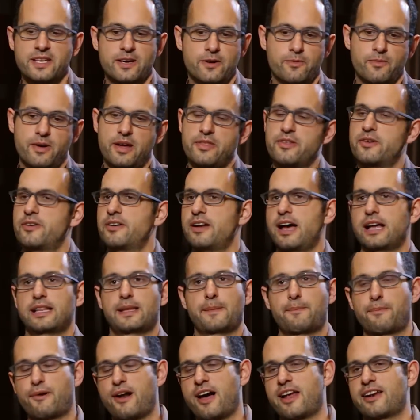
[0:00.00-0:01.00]
whether or not the
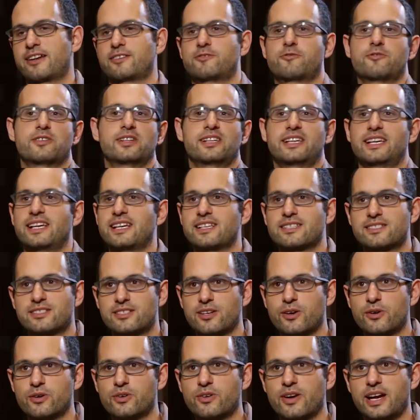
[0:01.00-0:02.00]
product really is
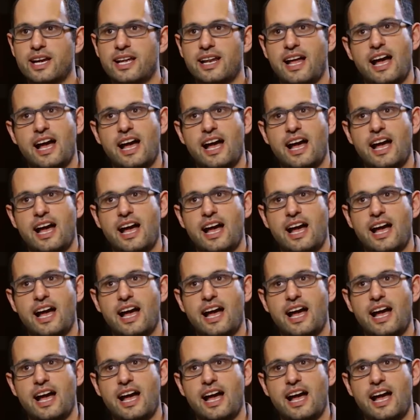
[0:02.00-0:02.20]
so great,